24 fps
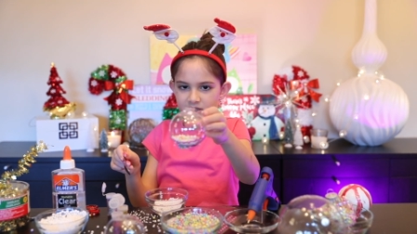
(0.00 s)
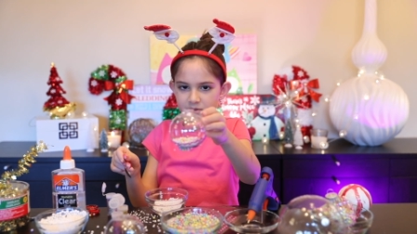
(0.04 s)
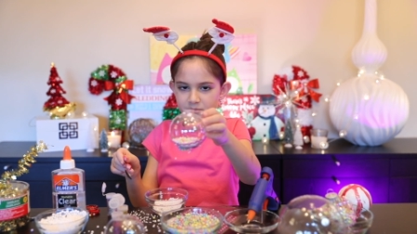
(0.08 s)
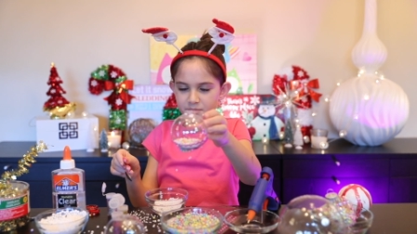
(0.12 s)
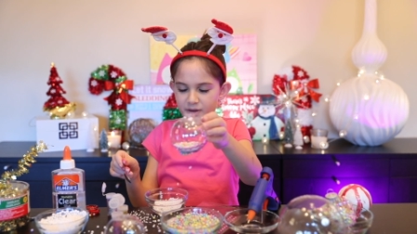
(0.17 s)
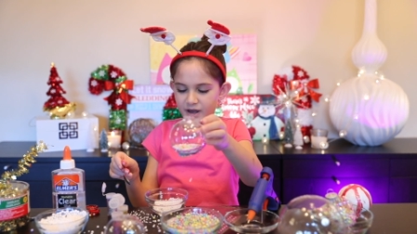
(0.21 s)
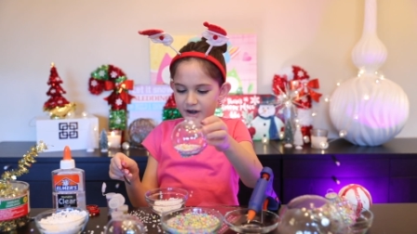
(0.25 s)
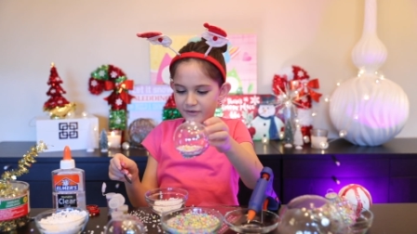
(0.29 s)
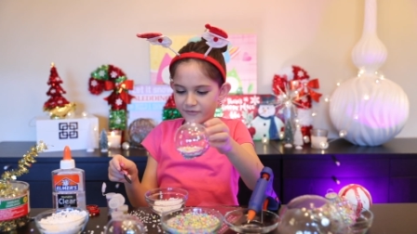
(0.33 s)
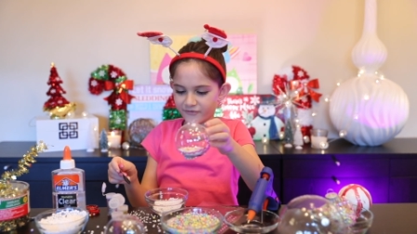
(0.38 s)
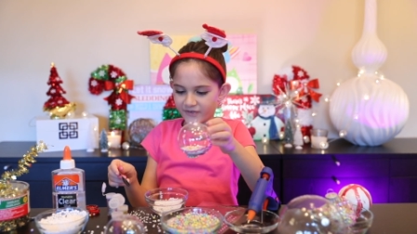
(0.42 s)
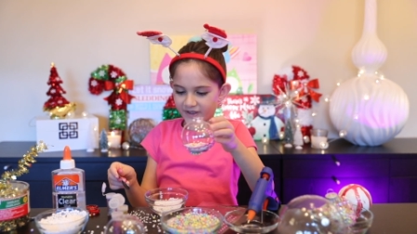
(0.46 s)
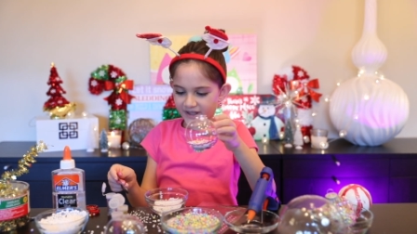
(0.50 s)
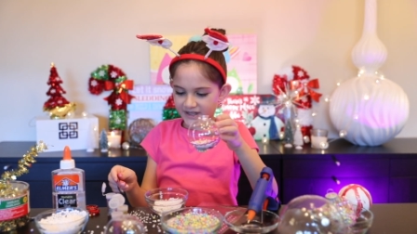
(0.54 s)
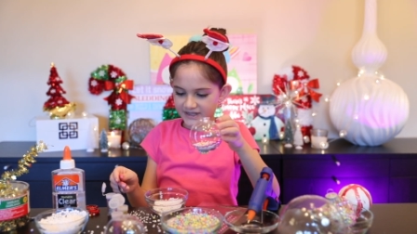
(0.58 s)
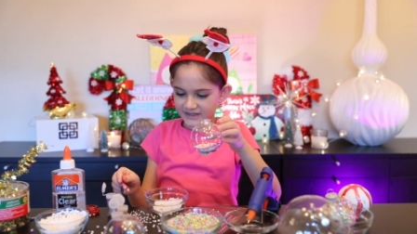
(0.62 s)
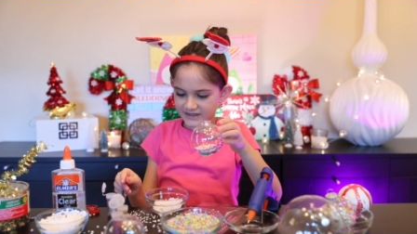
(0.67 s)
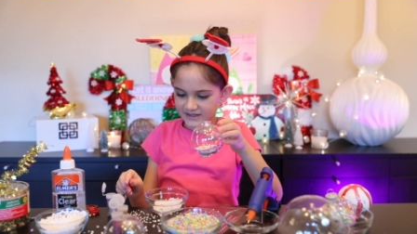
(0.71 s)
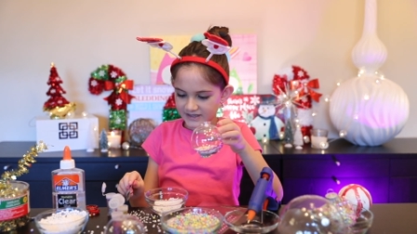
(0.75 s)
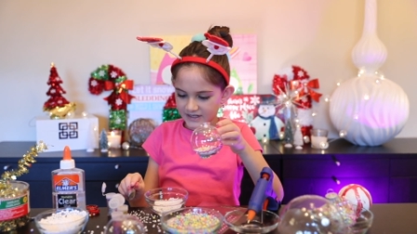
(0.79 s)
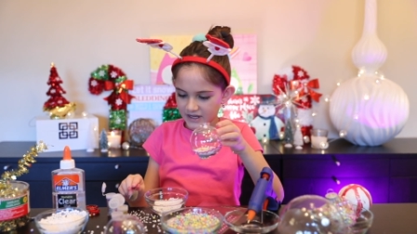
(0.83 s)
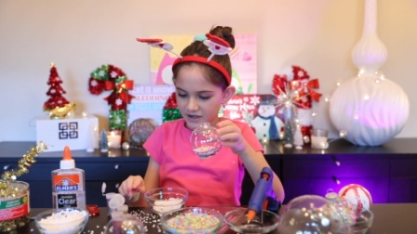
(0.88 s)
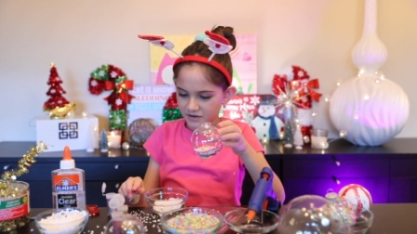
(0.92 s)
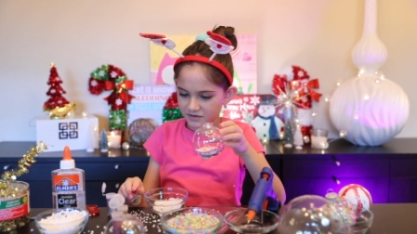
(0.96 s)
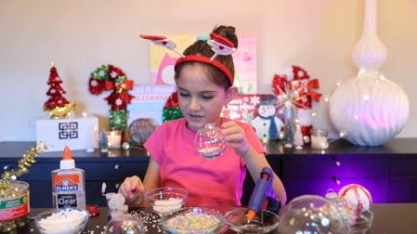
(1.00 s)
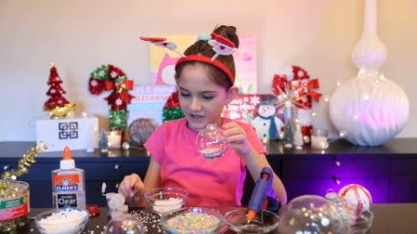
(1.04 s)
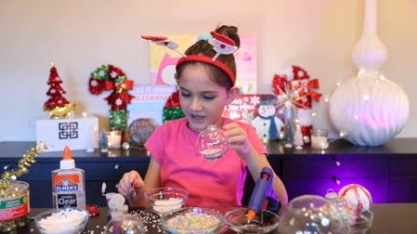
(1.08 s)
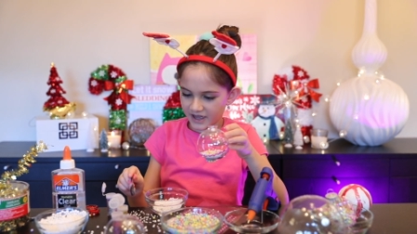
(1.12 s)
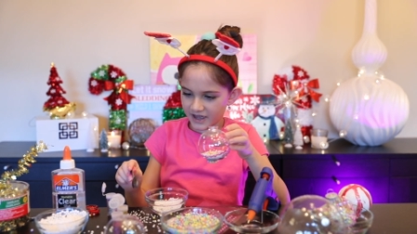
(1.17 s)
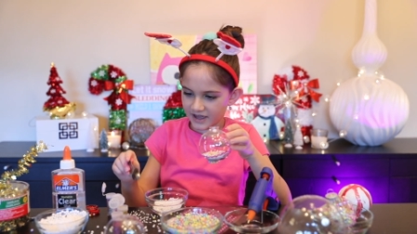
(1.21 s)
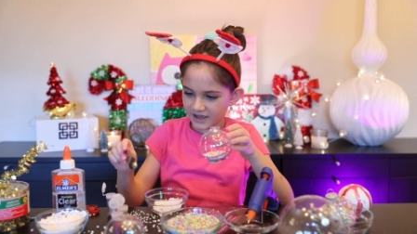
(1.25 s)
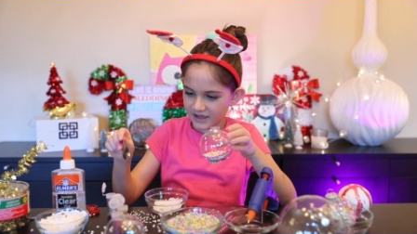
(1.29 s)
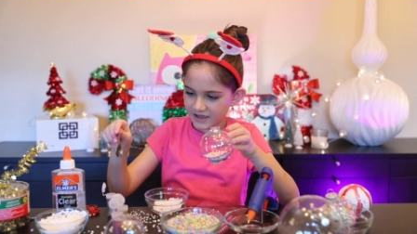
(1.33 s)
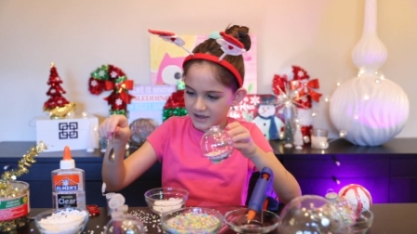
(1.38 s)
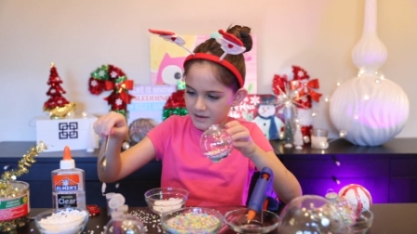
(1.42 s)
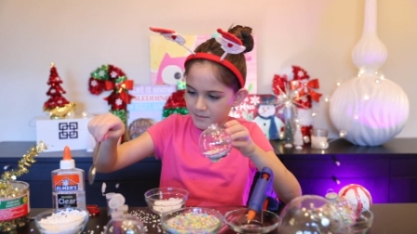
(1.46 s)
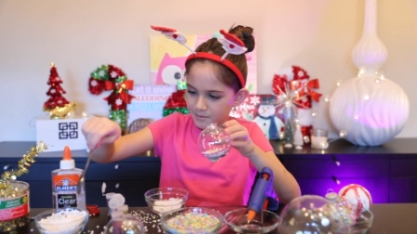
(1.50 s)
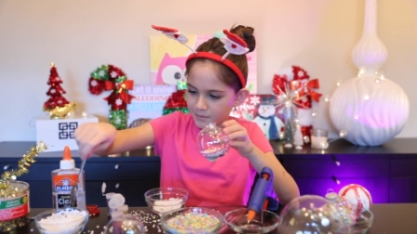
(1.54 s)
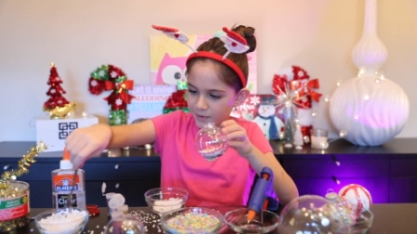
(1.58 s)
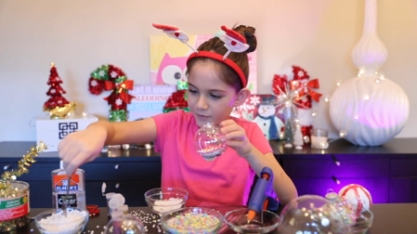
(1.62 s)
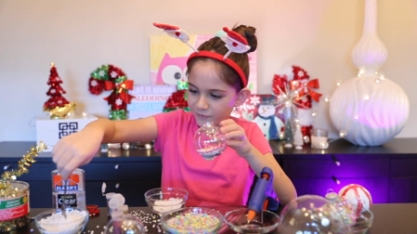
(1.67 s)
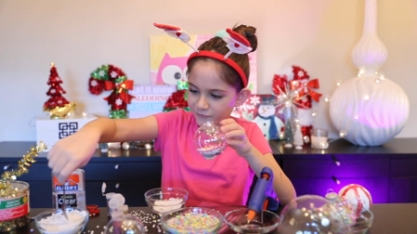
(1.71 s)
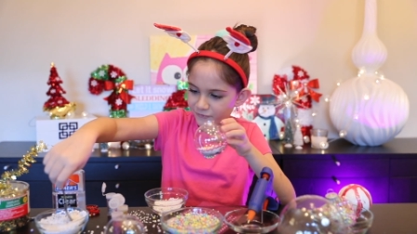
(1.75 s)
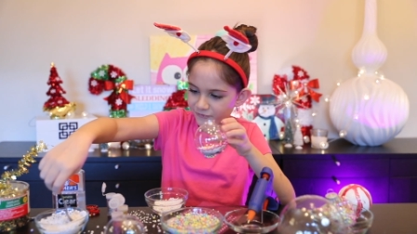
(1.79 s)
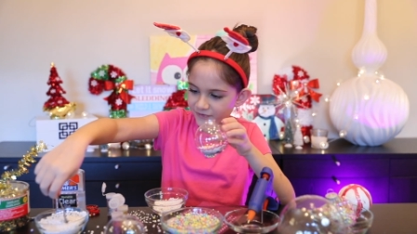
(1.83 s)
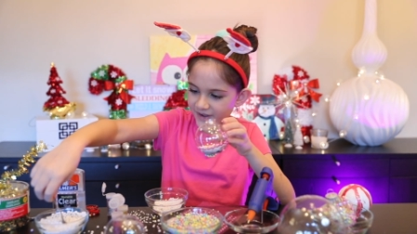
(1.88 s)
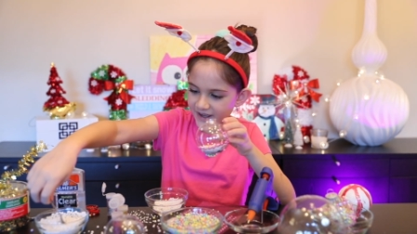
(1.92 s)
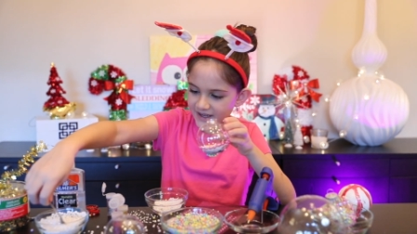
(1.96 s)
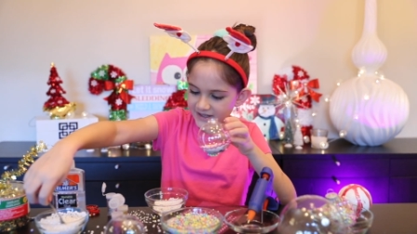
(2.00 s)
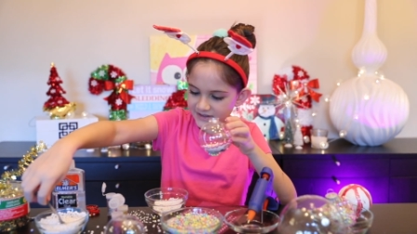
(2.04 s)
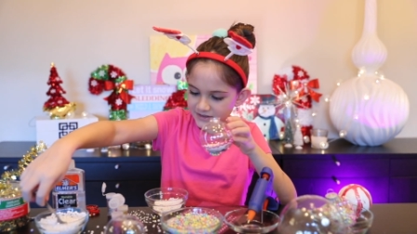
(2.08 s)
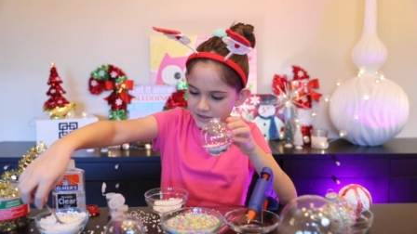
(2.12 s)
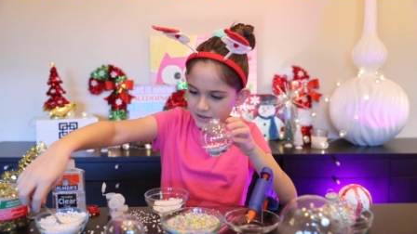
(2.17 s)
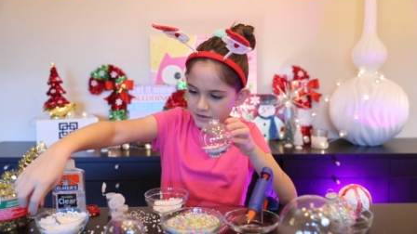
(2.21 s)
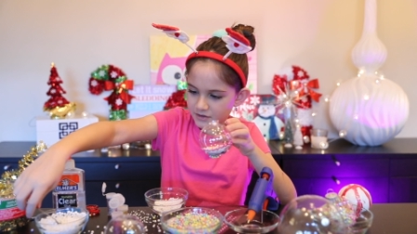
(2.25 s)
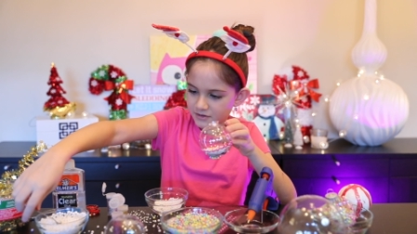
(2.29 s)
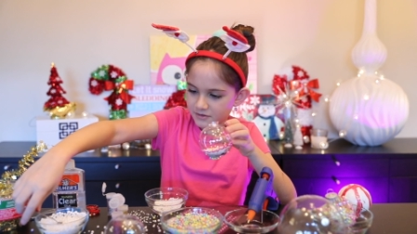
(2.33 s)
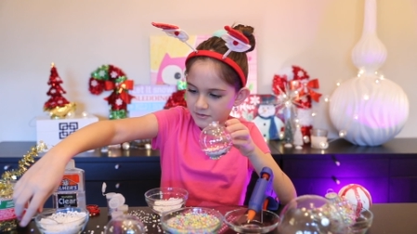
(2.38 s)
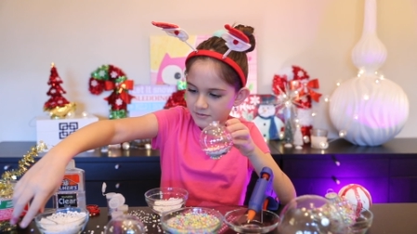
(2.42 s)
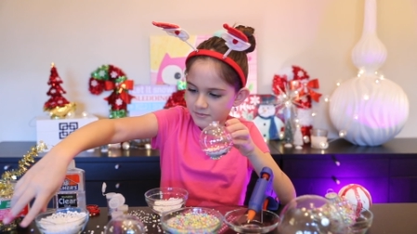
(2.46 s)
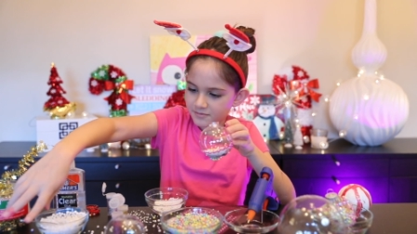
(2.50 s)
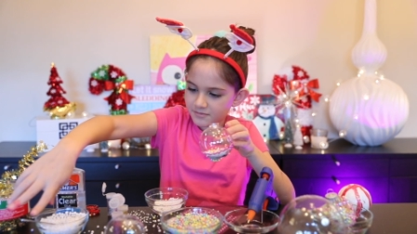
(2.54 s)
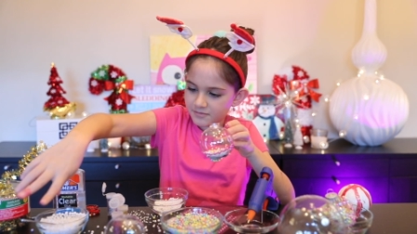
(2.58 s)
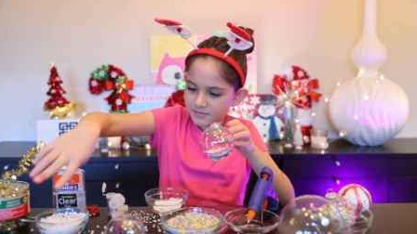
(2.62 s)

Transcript: Perfect. Okay. Perfecto.